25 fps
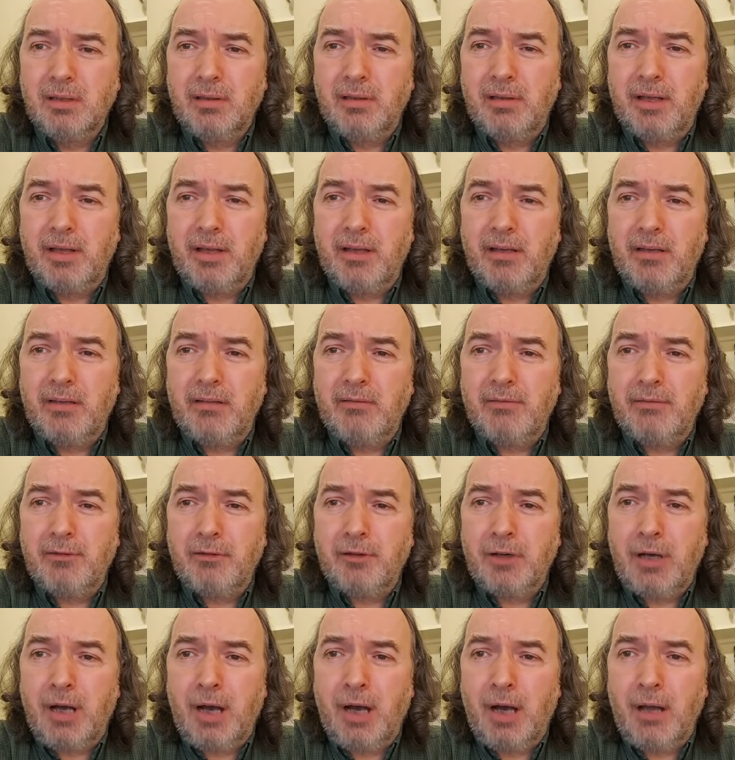Then
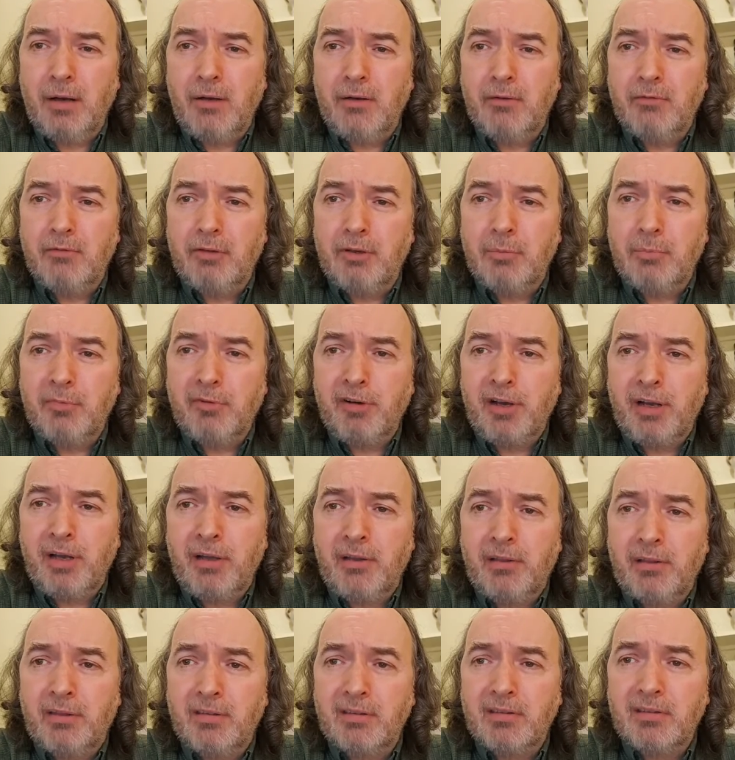for 100
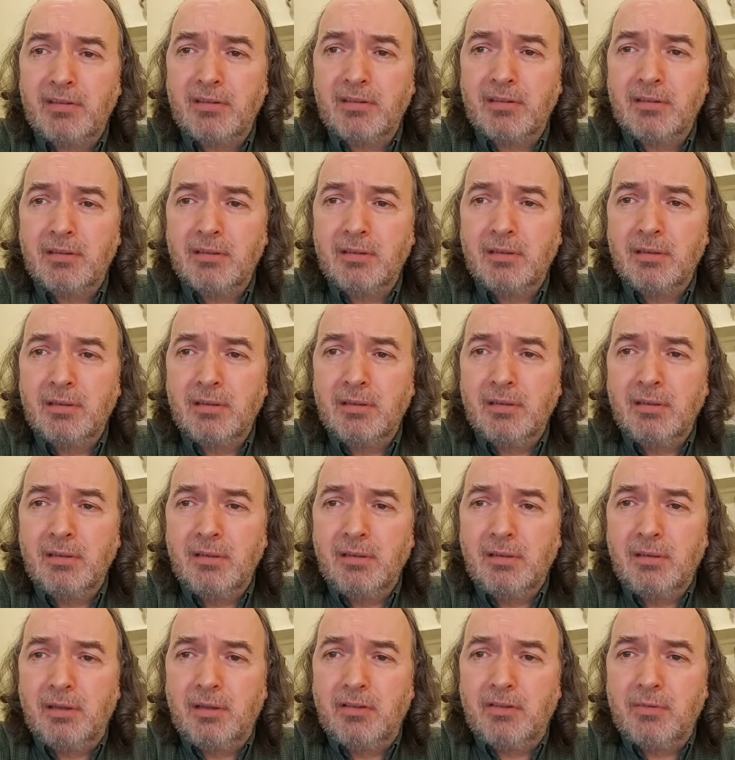breaths,
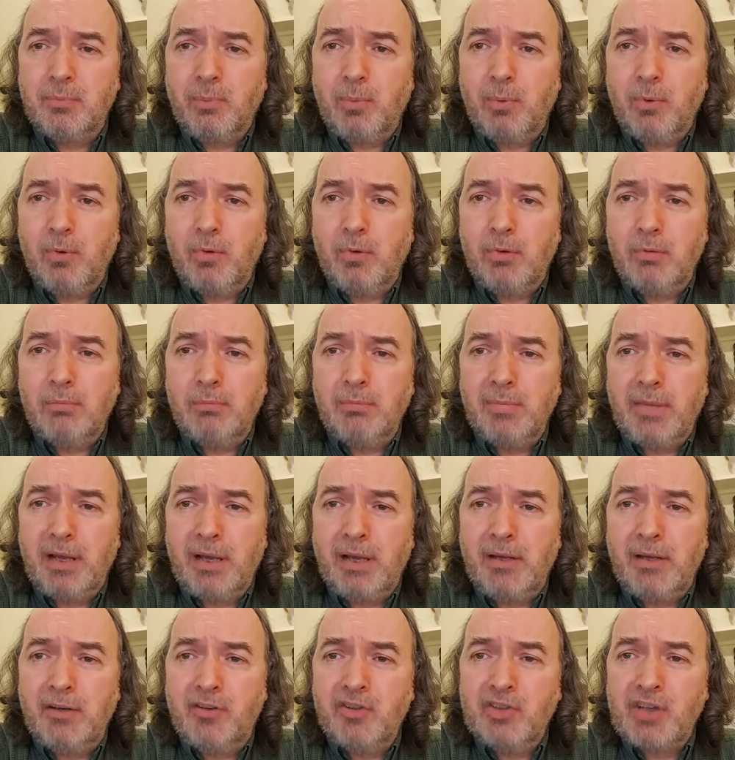this warm
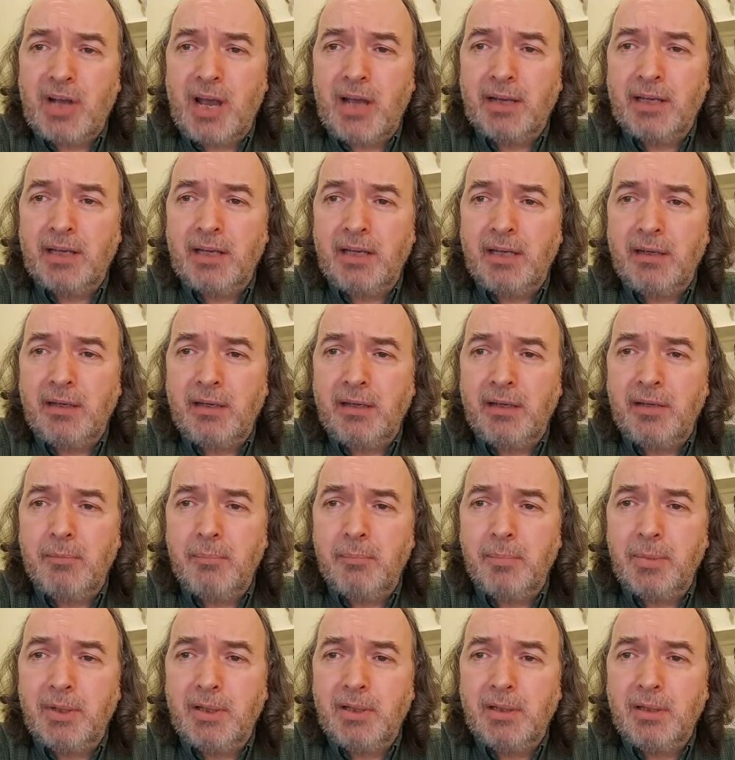and shaggy
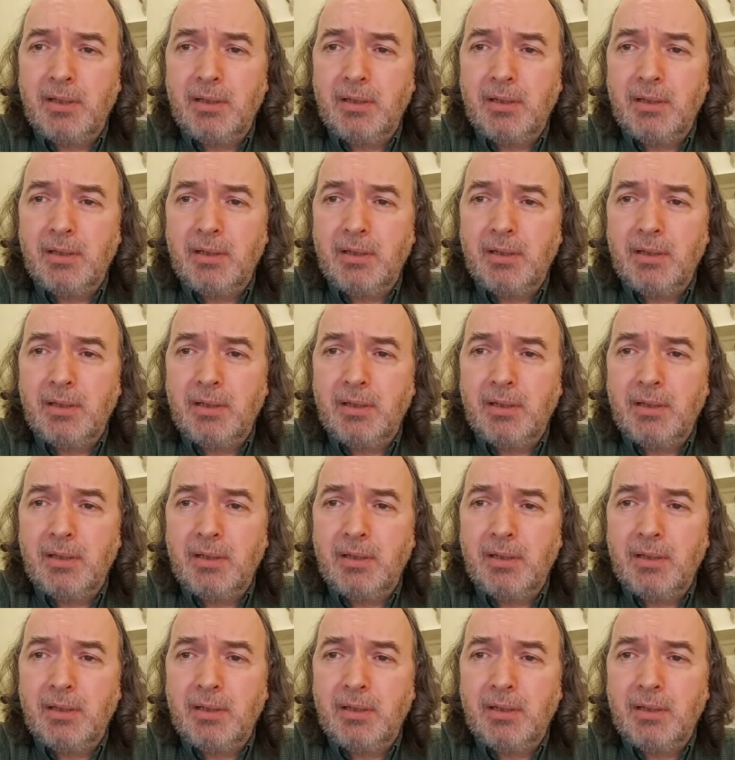limb,